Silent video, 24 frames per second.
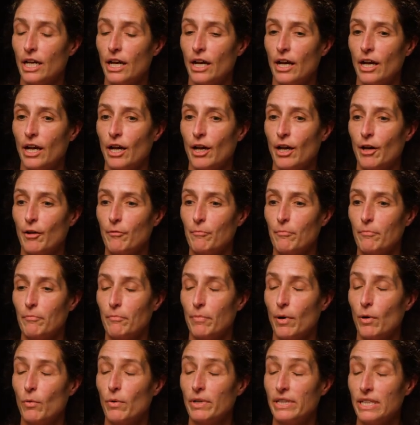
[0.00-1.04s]

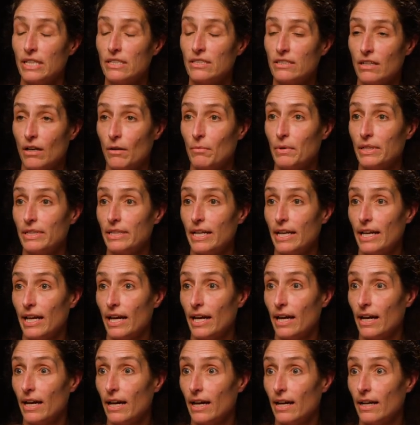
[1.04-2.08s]
But when they saw what they
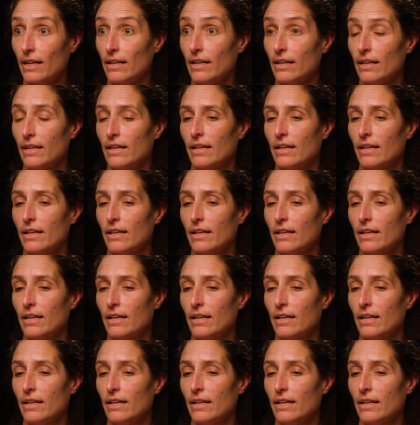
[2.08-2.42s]
had,